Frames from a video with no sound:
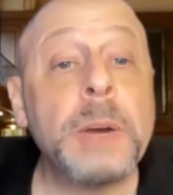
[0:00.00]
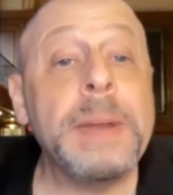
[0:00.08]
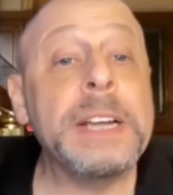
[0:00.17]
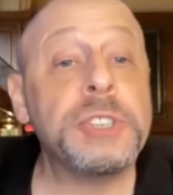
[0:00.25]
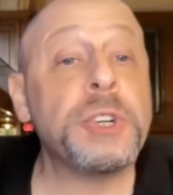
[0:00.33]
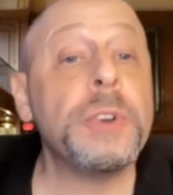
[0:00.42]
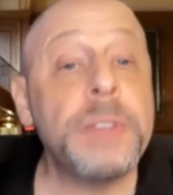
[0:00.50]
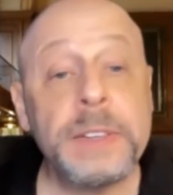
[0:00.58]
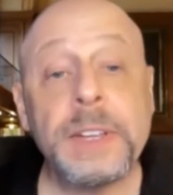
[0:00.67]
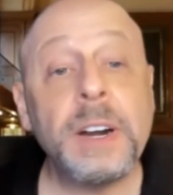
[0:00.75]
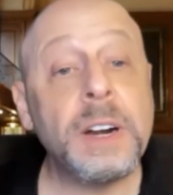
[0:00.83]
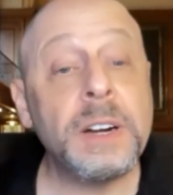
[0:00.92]
make sure that
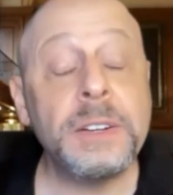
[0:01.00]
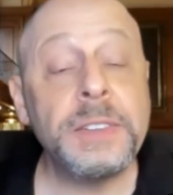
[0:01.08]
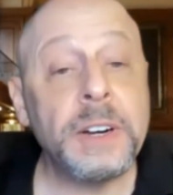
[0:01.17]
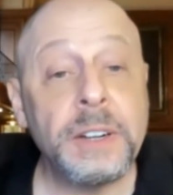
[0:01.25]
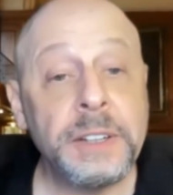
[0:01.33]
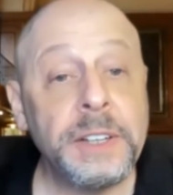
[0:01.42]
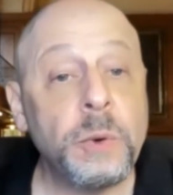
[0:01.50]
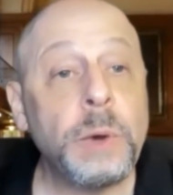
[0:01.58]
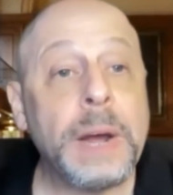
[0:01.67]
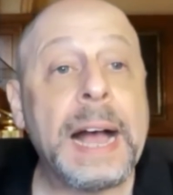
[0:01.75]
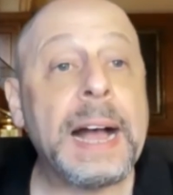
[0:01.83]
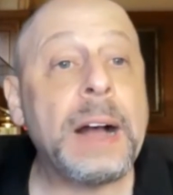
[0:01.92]
they're
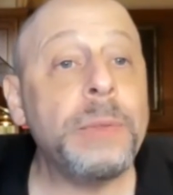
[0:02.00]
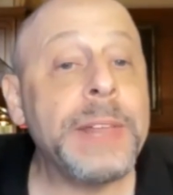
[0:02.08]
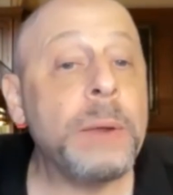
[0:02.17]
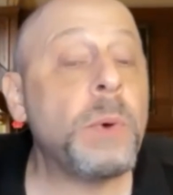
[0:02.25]
how they